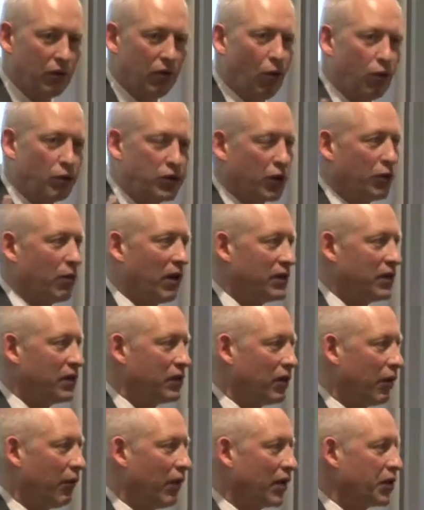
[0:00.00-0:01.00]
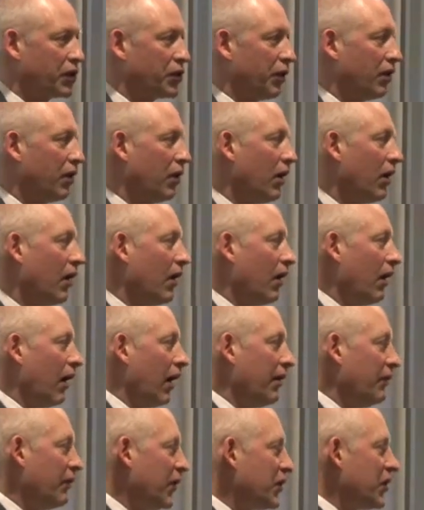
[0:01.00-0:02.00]
autocratic direction,
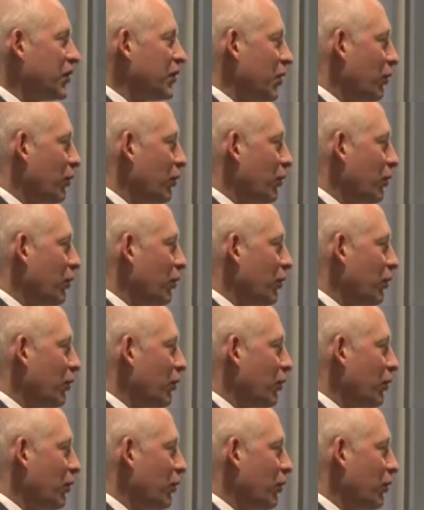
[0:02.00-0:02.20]
I envisage